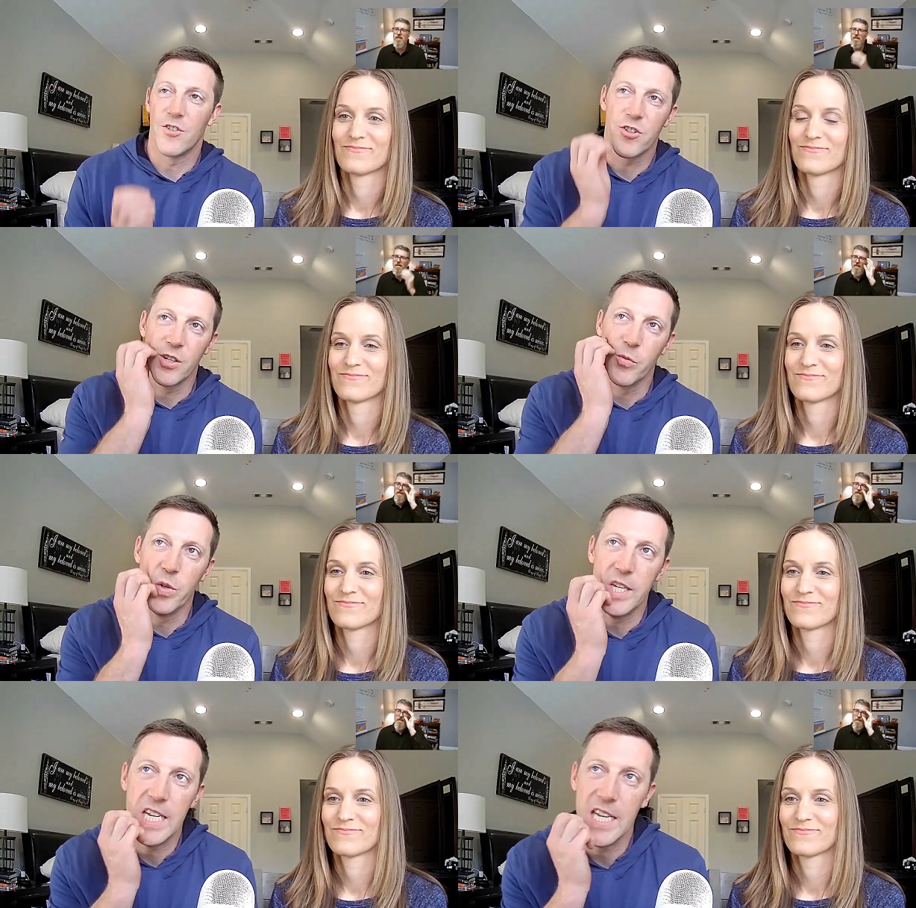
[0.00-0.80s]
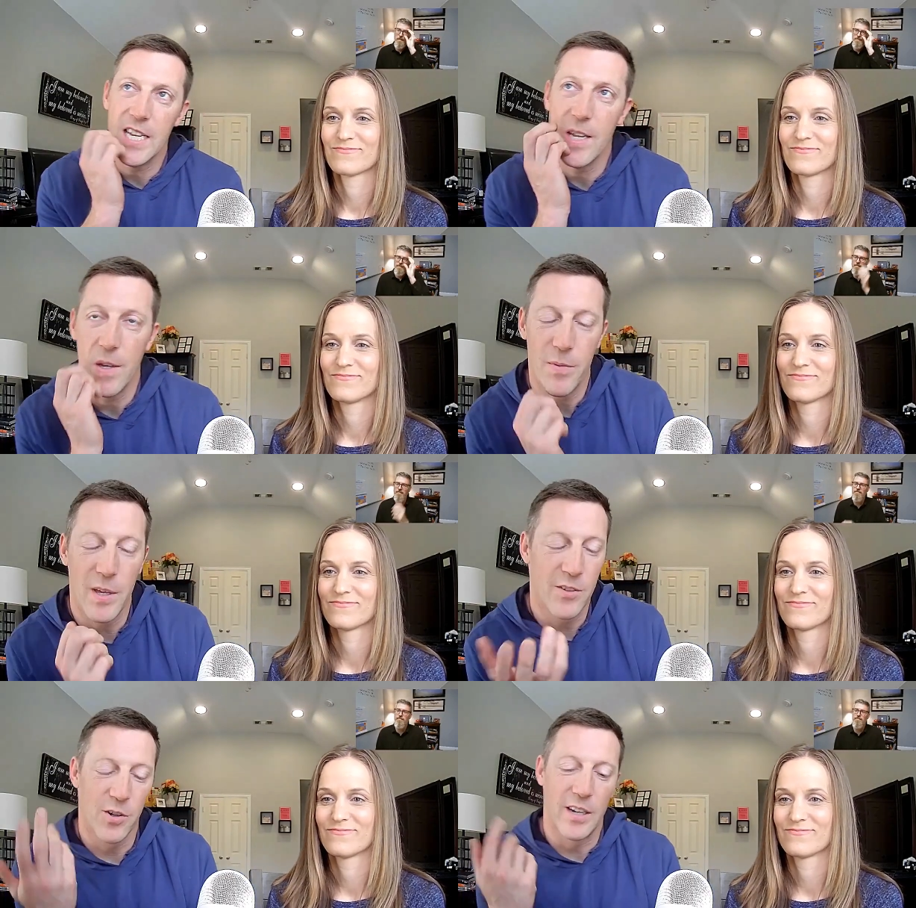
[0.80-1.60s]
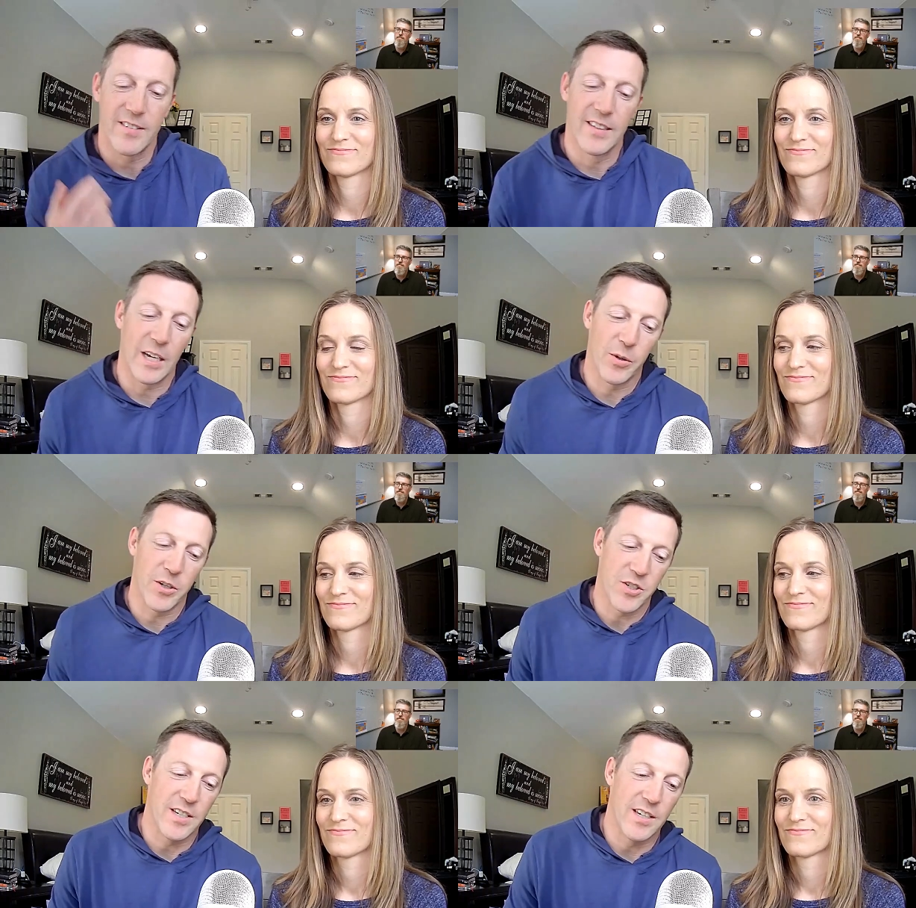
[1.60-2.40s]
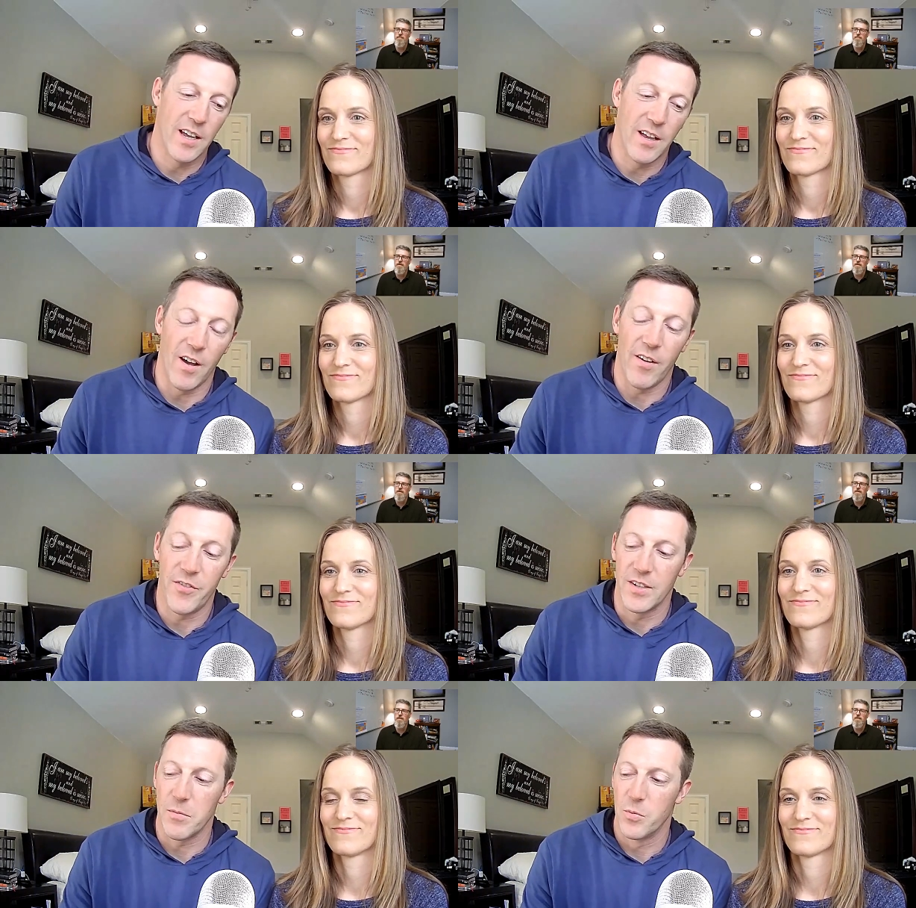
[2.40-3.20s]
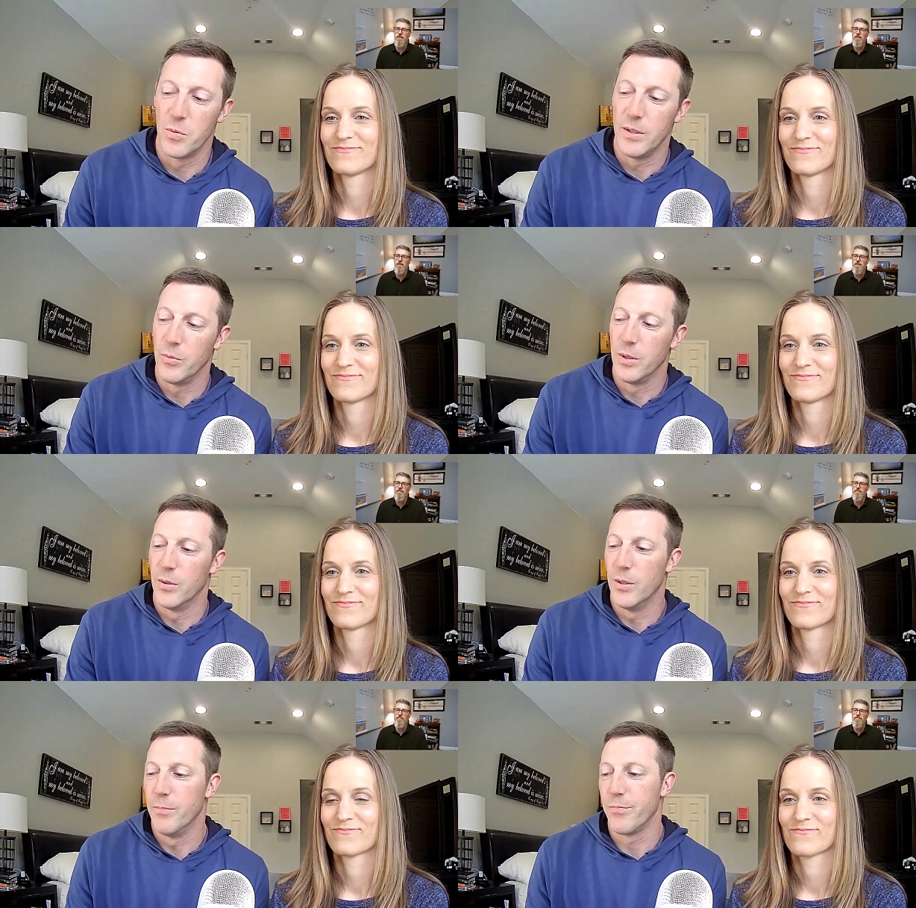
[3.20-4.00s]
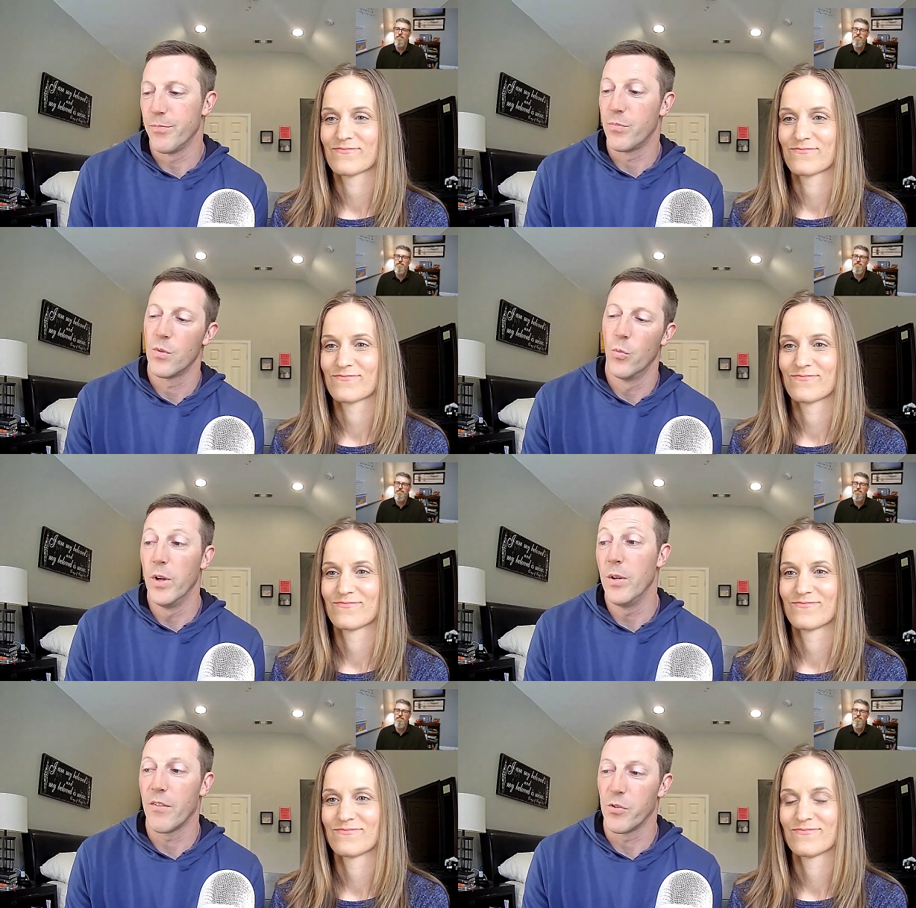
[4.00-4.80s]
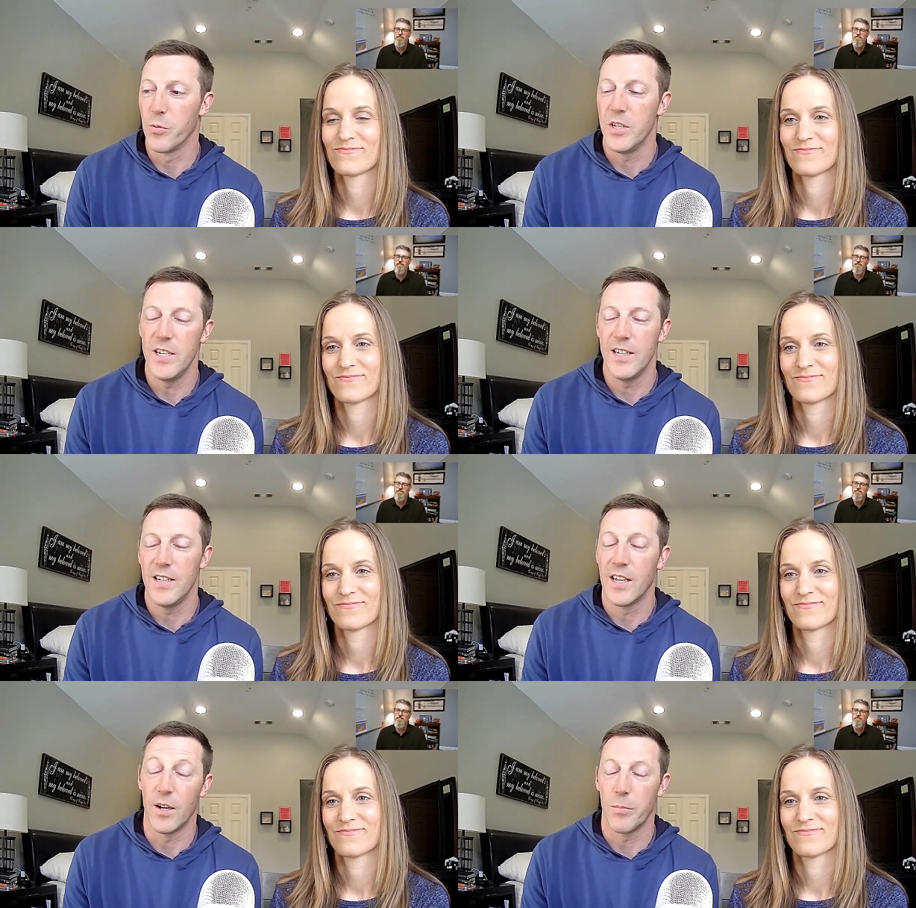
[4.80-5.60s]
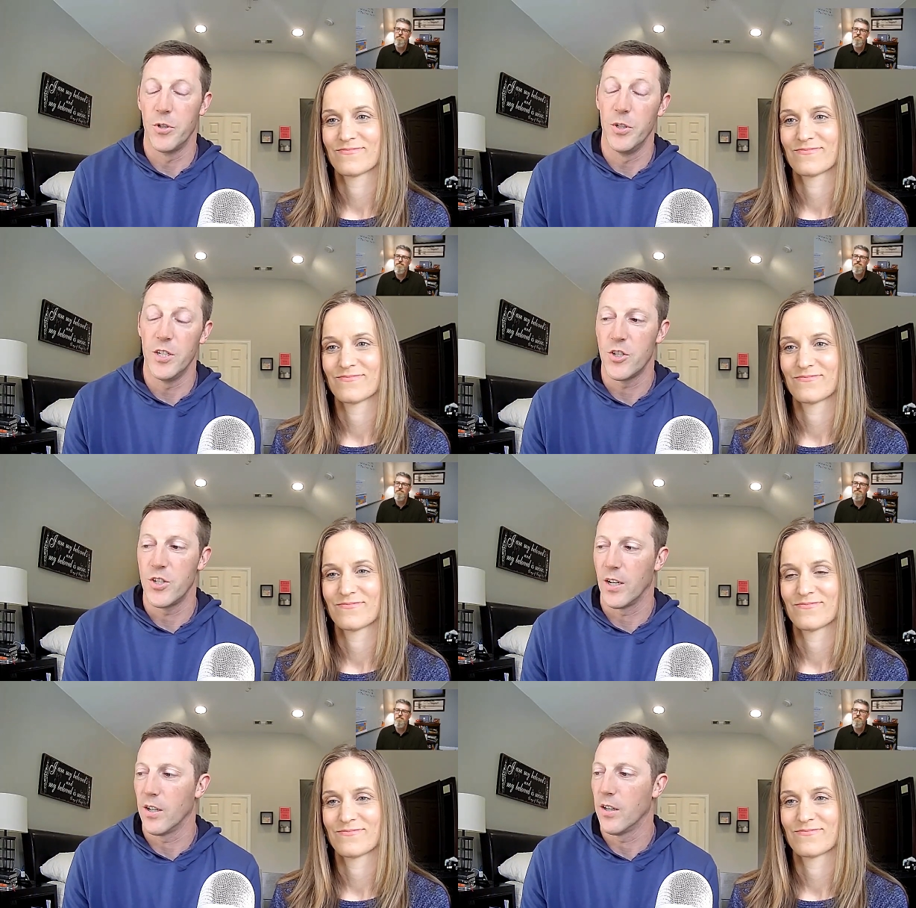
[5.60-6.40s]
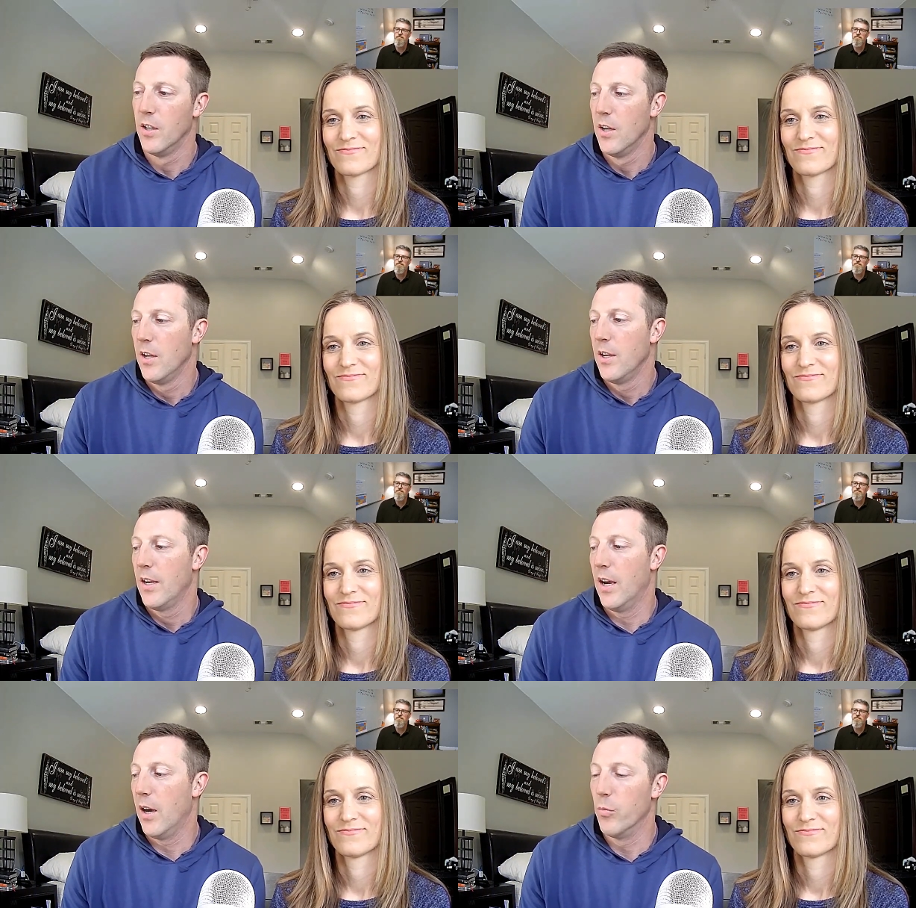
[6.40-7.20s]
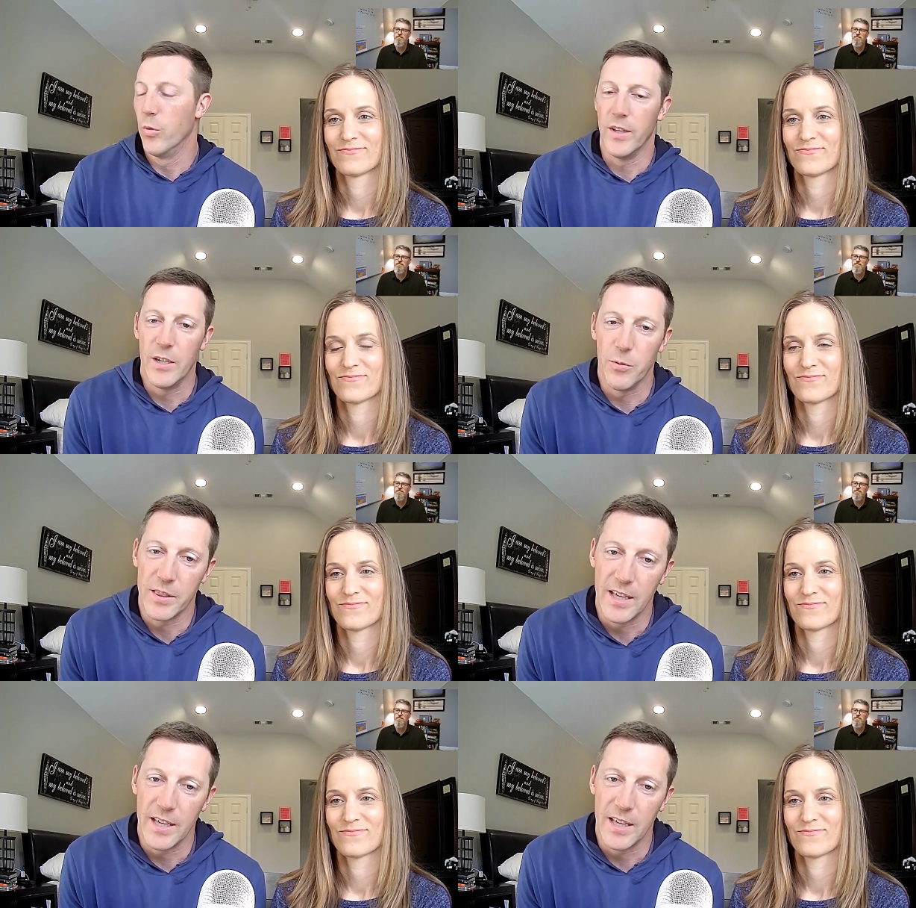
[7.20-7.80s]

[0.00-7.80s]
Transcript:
Speaker 1: it's interesting. We thanks for asking that question. Uh, oftentimes, we we will whenever we get an opportunity to share, um, we'll end